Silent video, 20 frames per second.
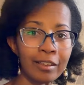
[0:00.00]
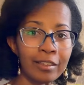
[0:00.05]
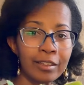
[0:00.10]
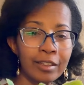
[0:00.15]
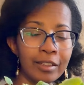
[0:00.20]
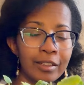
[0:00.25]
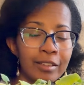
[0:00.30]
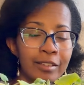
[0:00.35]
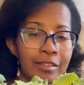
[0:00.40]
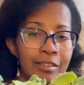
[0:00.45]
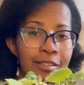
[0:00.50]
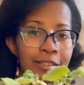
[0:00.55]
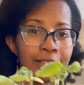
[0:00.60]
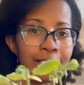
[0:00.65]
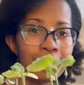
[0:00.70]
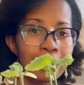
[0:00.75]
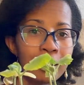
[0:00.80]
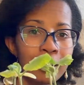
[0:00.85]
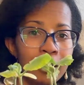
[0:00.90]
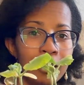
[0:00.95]
these
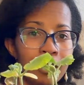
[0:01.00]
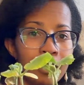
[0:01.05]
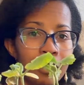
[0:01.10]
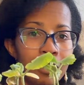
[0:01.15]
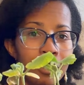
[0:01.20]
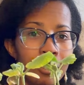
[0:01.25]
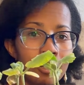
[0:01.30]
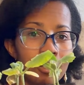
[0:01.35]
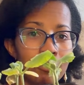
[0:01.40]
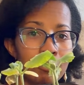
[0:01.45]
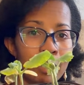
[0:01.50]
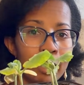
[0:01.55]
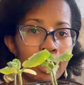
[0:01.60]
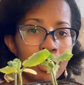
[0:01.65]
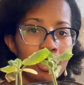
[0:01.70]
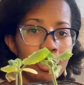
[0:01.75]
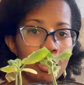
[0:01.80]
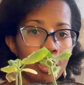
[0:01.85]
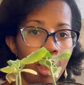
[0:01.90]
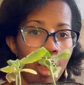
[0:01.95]

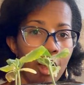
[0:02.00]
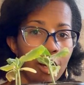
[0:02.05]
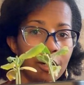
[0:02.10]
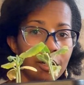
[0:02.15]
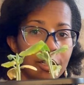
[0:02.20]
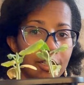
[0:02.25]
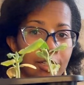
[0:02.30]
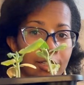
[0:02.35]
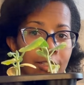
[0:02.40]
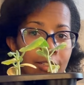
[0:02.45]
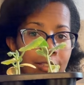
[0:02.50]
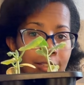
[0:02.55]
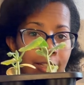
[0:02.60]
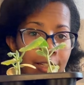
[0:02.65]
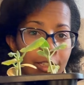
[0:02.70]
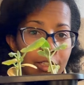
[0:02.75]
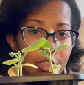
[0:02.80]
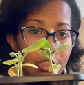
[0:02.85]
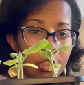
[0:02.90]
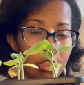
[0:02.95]
greenstock
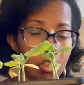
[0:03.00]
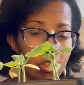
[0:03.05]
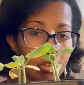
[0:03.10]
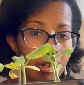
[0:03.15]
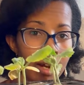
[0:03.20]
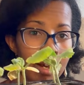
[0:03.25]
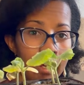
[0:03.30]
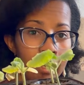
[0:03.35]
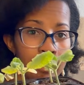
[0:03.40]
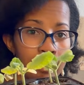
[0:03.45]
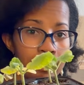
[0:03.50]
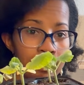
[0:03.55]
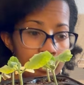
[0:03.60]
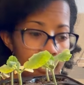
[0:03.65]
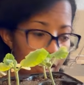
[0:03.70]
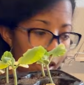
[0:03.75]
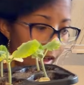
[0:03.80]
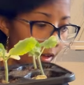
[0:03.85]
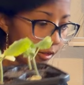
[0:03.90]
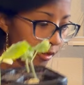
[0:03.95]
6 tray
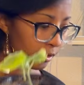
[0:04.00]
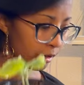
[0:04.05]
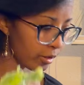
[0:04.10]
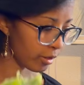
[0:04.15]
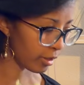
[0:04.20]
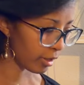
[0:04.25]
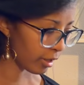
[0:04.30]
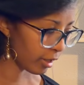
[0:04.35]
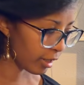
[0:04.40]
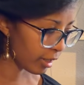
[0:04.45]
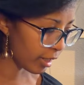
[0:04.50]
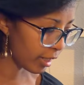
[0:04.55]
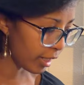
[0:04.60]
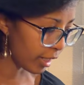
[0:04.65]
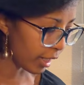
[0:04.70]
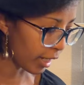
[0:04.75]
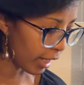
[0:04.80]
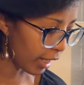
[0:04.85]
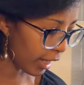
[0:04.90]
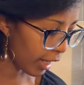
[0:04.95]
cells,
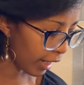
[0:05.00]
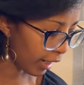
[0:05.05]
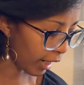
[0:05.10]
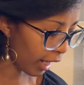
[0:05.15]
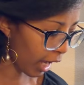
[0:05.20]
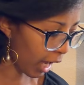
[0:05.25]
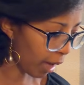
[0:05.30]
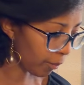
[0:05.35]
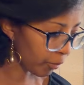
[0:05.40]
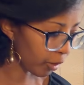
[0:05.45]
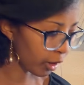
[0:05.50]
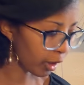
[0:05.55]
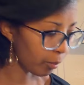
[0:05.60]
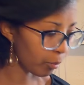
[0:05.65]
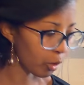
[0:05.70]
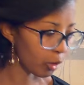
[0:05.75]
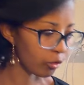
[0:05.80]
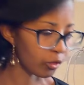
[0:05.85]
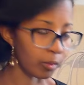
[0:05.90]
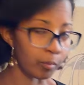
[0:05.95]
and I'm going to
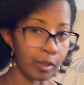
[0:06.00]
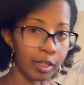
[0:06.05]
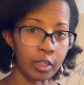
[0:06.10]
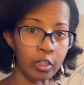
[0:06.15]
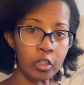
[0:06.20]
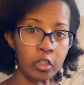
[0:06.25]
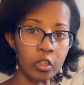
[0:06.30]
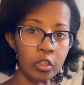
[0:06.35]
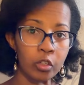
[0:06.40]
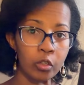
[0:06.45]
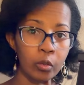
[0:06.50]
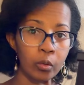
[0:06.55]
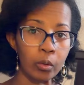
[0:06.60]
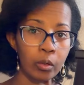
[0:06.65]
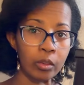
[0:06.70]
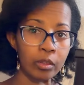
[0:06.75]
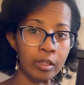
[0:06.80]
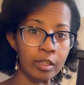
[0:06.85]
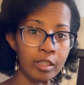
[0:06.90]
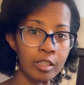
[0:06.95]
move them into
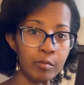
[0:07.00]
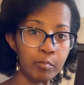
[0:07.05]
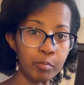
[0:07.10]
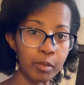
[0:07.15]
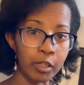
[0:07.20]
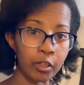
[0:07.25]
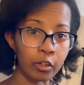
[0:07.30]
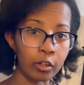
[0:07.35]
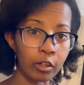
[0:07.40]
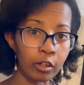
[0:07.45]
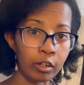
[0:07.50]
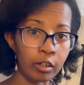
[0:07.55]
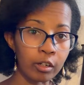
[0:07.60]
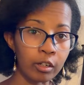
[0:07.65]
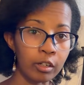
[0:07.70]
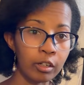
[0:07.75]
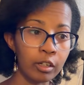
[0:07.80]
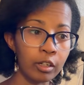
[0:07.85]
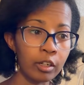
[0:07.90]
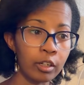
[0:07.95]
these bigger
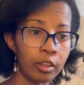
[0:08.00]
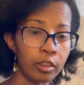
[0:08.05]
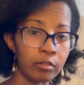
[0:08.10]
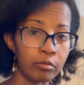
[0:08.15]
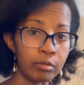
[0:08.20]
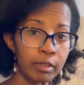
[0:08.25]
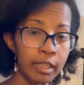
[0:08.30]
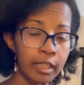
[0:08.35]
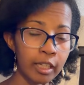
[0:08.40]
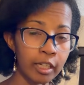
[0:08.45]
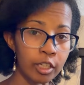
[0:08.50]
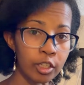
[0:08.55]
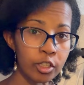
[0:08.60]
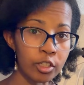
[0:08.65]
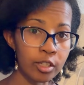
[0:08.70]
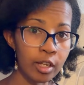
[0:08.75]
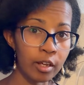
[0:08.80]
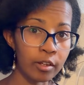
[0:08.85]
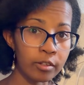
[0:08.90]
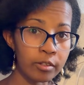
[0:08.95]
3-inch
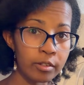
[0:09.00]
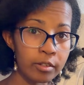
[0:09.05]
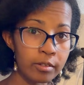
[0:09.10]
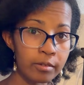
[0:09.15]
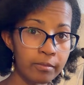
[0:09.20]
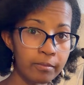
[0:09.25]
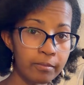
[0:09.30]
cells.